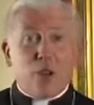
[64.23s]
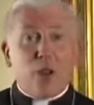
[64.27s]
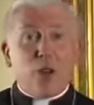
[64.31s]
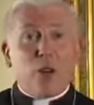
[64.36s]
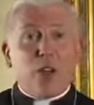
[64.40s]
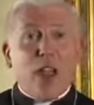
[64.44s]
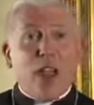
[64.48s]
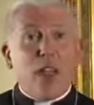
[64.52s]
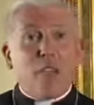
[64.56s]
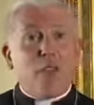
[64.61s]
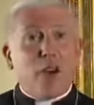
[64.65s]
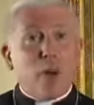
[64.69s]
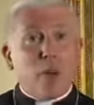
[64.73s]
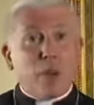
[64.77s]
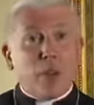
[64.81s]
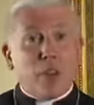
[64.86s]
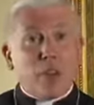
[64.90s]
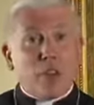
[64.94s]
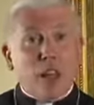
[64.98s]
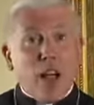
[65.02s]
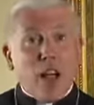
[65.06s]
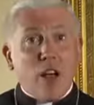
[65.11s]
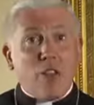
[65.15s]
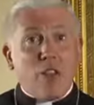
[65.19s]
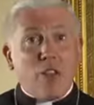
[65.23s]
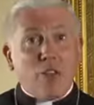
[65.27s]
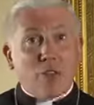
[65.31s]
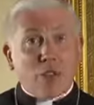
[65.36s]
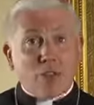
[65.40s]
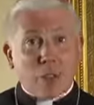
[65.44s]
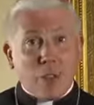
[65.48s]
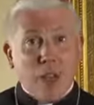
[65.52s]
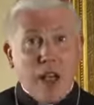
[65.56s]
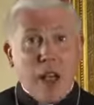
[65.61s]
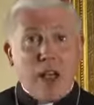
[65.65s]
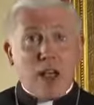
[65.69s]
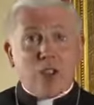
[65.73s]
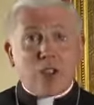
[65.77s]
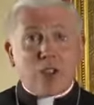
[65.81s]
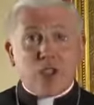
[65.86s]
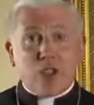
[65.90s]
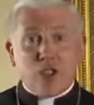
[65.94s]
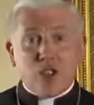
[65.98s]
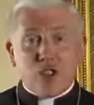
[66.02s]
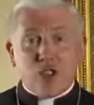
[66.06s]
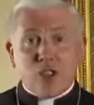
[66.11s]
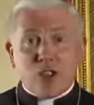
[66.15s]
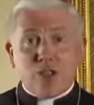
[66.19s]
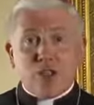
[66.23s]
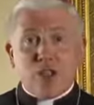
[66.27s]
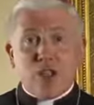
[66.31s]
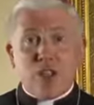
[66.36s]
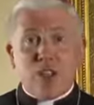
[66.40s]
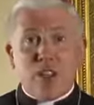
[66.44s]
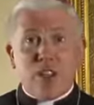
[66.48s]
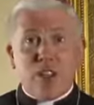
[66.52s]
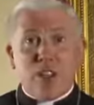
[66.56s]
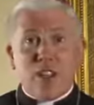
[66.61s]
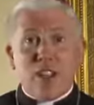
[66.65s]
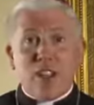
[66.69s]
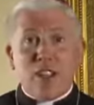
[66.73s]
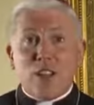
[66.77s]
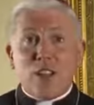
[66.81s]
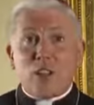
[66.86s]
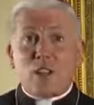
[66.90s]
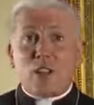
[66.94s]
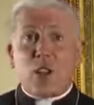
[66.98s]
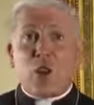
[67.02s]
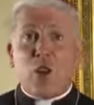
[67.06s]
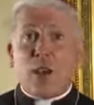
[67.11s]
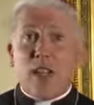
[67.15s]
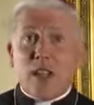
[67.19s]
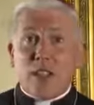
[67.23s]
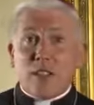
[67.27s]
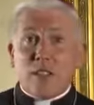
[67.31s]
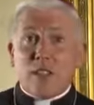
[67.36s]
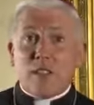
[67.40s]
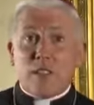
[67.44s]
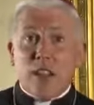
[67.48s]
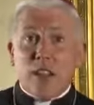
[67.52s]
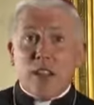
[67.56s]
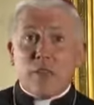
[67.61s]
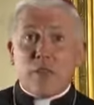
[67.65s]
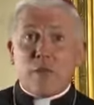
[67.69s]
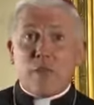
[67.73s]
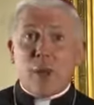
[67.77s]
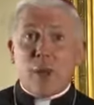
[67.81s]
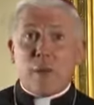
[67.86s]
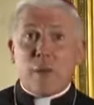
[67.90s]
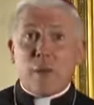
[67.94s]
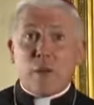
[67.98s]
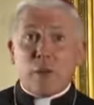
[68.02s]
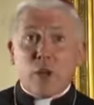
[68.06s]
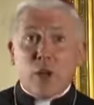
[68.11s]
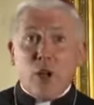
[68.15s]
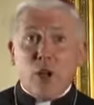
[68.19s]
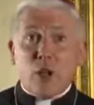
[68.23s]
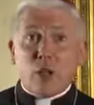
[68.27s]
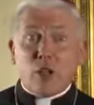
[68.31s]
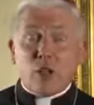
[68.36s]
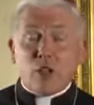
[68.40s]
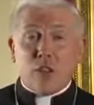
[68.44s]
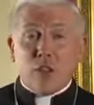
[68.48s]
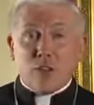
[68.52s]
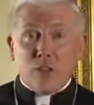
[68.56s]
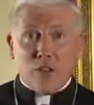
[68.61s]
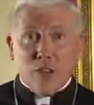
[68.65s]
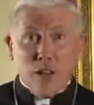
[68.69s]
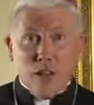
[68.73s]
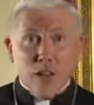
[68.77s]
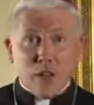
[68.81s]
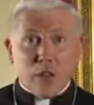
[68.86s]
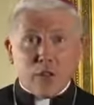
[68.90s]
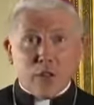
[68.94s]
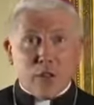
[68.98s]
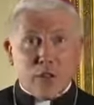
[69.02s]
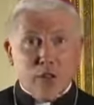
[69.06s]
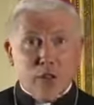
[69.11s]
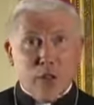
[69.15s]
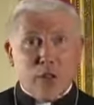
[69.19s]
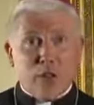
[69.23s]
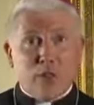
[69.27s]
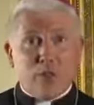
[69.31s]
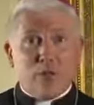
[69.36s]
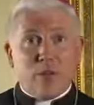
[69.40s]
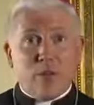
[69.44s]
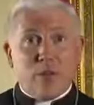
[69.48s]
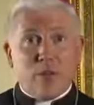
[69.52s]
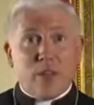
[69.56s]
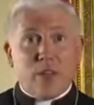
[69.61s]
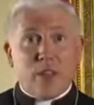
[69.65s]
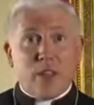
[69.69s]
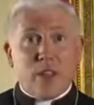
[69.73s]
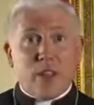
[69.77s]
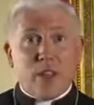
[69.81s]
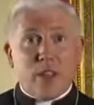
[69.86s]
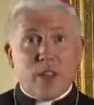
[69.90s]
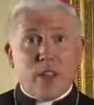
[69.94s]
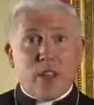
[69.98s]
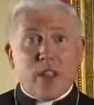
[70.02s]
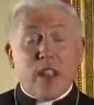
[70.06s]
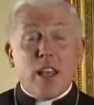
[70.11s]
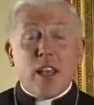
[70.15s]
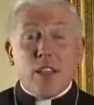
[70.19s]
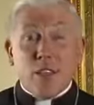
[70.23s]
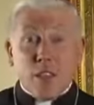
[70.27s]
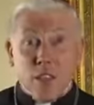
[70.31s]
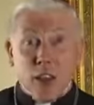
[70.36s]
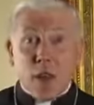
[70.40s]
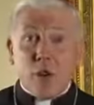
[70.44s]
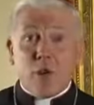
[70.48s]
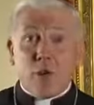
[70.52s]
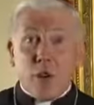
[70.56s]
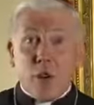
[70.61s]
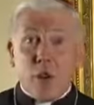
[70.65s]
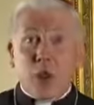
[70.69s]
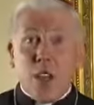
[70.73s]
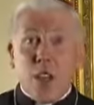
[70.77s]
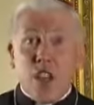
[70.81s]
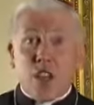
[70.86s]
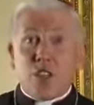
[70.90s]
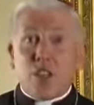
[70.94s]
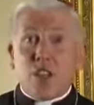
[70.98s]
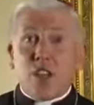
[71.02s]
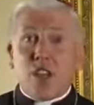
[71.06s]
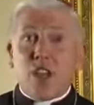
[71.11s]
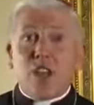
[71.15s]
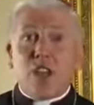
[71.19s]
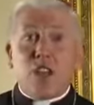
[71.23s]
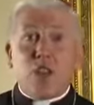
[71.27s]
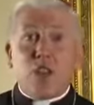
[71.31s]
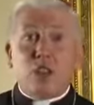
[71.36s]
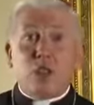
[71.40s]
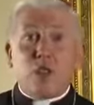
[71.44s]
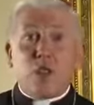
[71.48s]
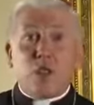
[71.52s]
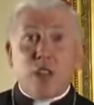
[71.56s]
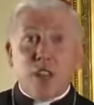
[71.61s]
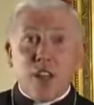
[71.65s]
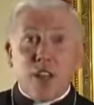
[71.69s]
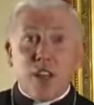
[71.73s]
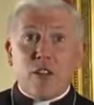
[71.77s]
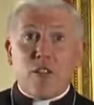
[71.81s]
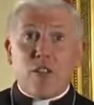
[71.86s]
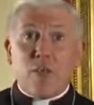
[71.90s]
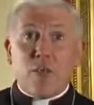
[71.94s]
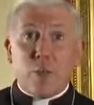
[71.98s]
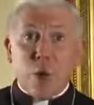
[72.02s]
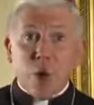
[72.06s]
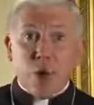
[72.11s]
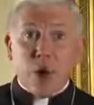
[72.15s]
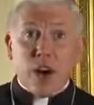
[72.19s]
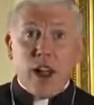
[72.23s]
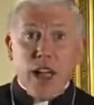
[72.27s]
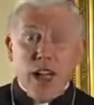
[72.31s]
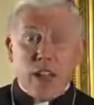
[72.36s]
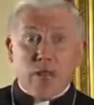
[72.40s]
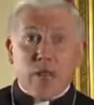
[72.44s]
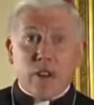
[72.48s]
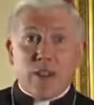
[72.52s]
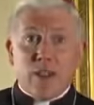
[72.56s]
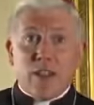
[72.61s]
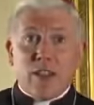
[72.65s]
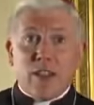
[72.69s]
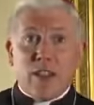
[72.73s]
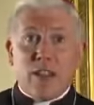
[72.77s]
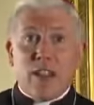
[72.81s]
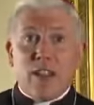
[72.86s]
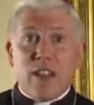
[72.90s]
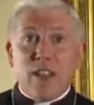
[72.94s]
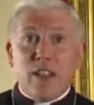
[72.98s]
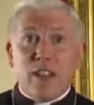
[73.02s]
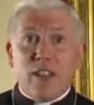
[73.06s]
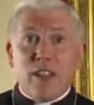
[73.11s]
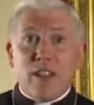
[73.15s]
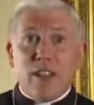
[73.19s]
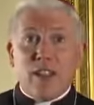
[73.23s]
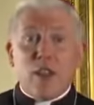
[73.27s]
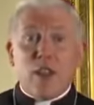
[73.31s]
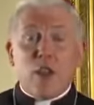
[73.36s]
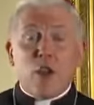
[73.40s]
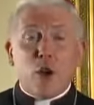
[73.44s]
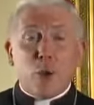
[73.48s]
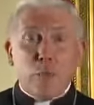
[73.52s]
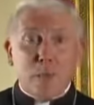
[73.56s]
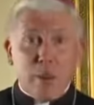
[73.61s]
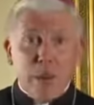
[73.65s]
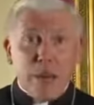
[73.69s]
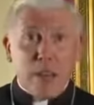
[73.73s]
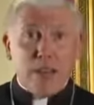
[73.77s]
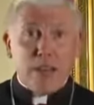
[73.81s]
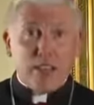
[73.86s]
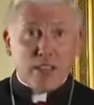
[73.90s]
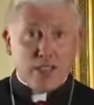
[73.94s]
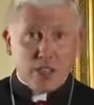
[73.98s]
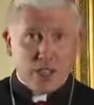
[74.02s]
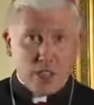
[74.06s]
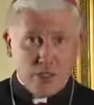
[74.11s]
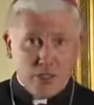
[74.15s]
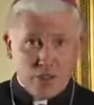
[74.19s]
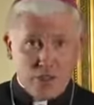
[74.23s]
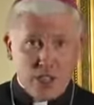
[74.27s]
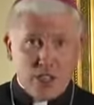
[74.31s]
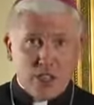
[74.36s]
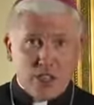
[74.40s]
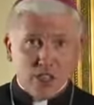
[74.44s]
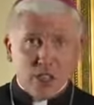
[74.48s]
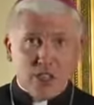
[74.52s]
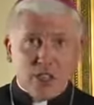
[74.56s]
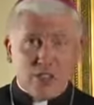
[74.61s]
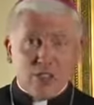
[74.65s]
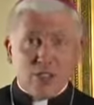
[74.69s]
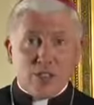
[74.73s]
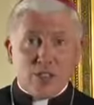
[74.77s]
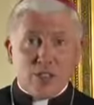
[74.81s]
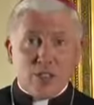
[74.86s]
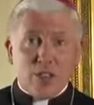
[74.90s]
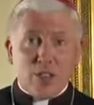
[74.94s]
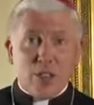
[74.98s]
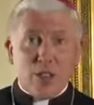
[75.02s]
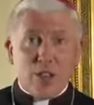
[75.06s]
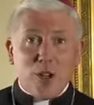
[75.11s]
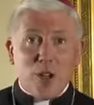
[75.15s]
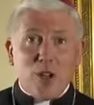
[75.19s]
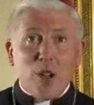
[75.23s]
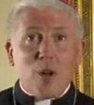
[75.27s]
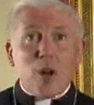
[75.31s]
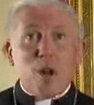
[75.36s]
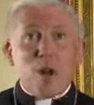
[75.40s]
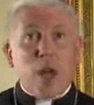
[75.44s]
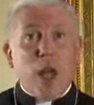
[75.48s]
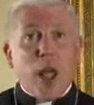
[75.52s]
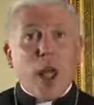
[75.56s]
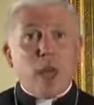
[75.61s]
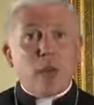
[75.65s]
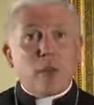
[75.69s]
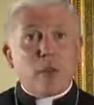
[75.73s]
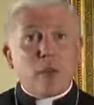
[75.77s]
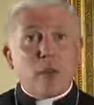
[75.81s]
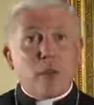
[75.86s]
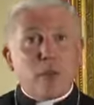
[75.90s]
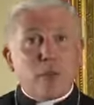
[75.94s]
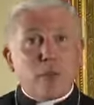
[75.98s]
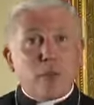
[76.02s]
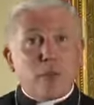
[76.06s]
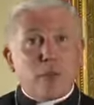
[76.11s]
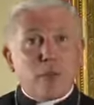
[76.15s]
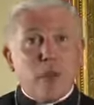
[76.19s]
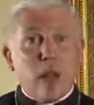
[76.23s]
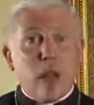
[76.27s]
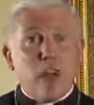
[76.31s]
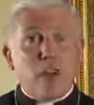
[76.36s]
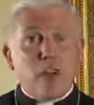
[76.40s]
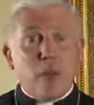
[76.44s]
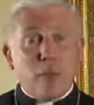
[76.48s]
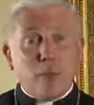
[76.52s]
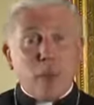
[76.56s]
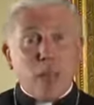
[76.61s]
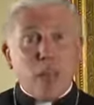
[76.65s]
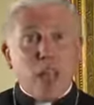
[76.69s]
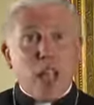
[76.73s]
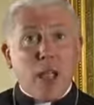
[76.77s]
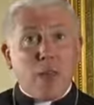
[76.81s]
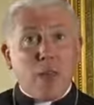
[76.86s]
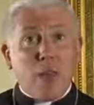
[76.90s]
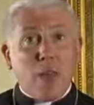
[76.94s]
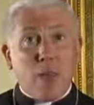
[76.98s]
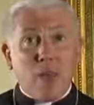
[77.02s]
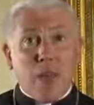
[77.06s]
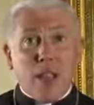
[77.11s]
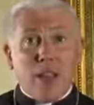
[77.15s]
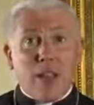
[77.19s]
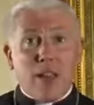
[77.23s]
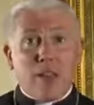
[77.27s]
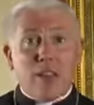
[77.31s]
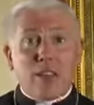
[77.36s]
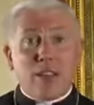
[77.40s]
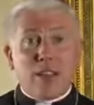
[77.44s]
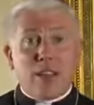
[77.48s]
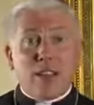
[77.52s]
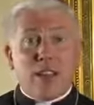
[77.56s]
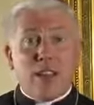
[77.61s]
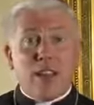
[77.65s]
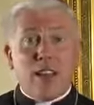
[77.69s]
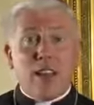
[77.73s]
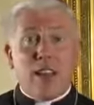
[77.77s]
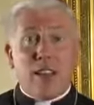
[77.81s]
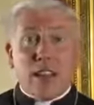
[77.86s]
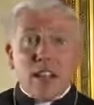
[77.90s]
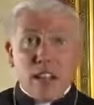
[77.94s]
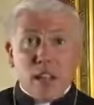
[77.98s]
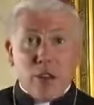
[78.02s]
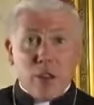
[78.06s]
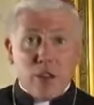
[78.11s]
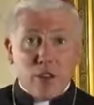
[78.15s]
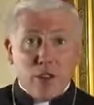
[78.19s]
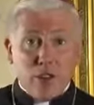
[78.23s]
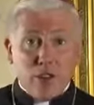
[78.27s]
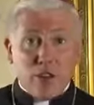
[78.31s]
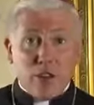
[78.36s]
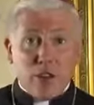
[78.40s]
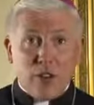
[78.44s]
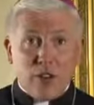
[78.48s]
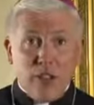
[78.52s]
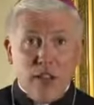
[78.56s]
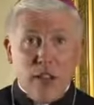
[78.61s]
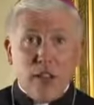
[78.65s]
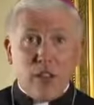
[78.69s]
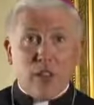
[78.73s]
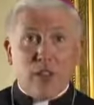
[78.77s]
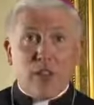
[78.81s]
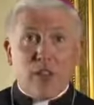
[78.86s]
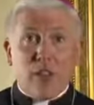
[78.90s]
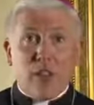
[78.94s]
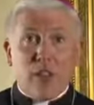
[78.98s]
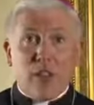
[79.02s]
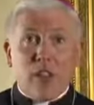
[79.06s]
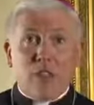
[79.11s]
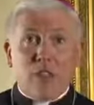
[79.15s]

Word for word: who gave up the love of spouse and children so his love might belong to the Father alone. Their vocation is to live more evidently the obedience of Jesus, who emptied himself and became obedient even unto death,